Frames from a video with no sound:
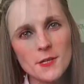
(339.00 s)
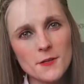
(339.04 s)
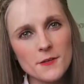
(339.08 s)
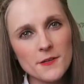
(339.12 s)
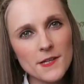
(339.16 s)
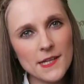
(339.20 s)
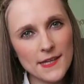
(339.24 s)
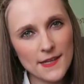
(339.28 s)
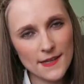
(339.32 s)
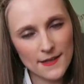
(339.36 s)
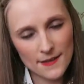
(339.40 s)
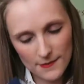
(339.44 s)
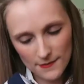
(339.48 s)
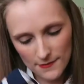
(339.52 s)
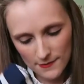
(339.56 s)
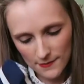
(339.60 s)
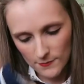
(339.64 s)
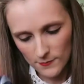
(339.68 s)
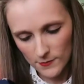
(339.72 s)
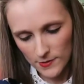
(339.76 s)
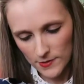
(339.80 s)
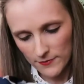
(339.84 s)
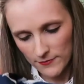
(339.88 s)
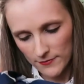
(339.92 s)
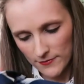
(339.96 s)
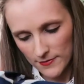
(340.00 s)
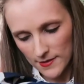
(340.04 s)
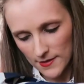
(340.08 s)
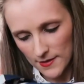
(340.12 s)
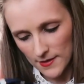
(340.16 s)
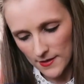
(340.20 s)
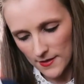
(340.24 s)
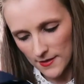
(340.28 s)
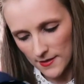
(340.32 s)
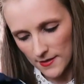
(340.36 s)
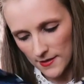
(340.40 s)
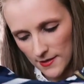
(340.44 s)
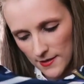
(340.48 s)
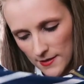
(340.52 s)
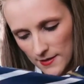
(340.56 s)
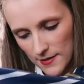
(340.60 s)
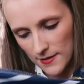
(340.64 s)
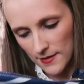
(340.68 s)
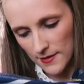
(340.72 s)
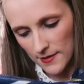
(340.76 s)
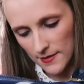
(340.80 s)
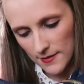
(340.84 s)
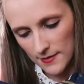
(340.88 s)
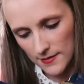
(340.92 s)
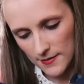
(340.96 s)
We are again with
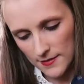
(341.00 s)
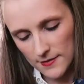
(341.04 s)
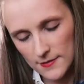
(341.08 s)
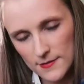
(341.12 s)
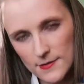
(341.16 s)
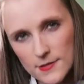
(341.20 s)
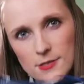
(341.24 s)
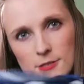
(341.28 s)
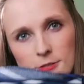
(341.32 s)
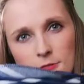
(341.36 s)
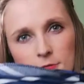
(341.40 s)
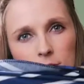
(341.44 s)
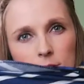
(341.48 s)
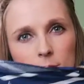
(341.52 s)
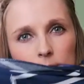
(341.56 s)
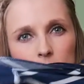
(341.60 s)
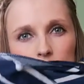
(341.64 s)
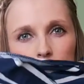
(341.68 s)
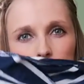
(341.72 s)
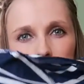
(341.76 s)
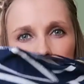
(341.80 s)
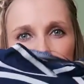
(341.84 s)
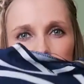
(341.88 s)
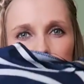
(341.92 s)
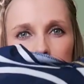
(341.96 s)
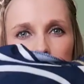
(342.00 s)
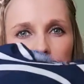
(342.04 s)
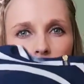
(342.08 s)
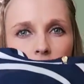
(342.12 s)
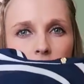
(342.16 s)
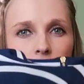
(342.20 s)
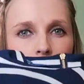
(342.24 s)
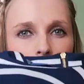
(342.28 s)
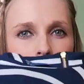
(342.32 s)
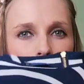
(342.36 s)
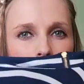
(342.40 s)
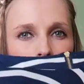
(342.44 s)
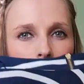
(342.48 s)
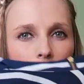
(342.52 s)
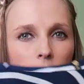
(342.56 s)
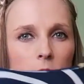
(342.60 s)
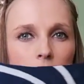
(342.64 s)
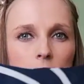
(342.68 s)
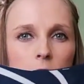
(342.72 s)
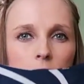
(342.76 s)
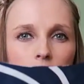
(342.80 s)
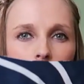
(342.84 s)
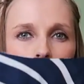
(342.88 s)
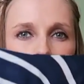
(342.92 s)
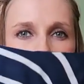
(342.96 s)
the stripe trend
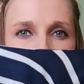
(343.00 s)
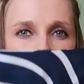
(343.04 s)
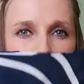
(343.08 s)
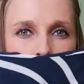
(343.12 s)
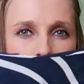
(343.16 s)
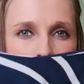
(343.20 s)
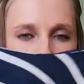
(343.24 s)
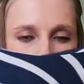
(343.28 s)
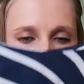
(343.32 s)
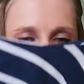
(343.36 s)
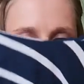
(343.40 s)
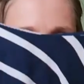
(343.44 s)
of this